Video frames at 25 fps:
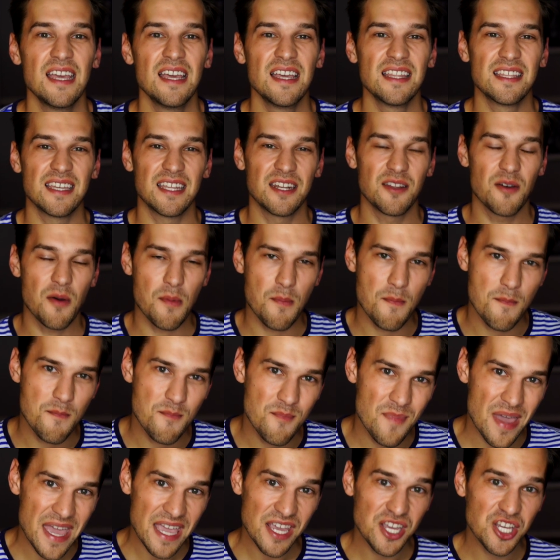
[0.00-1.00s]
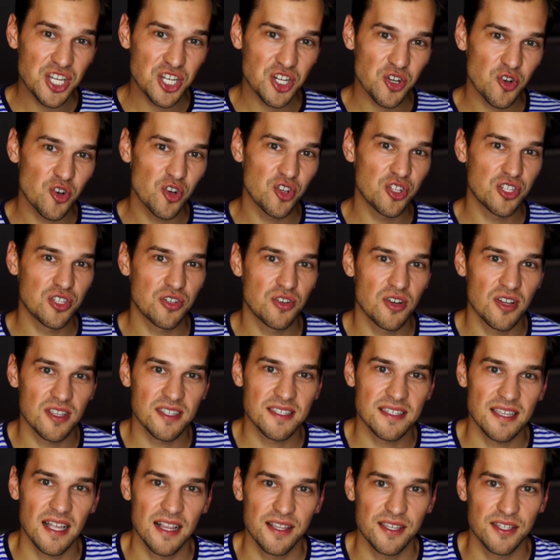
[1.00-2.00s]
then make sure to
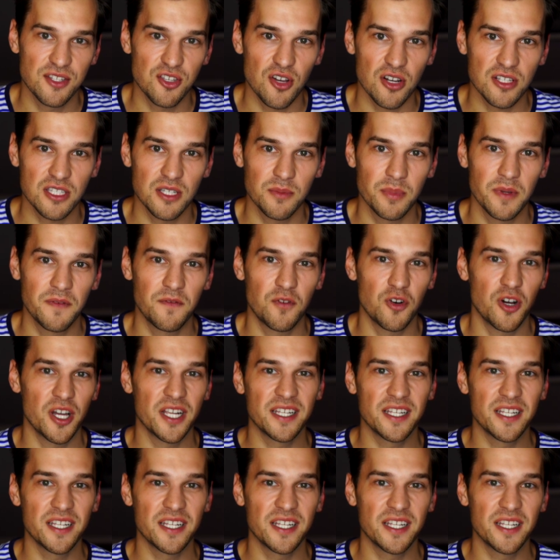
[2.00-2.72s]
consult a doctor before